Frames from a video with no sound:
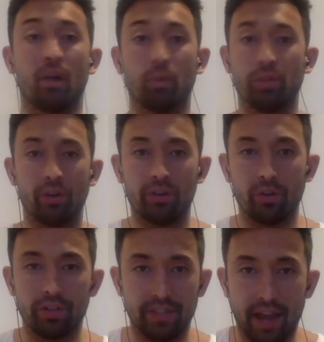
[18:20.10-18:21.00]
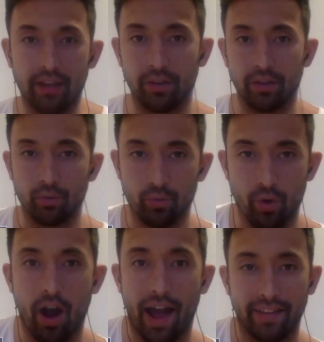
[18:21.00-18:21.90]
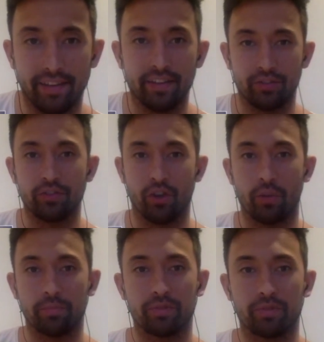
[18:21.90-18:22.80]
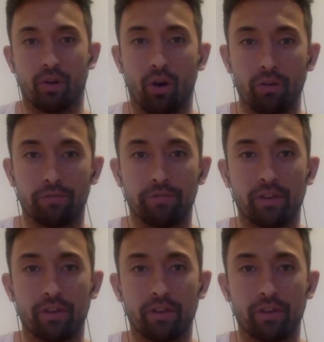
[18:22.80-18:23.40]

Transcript: Well, you're, you're exactly right in terms of,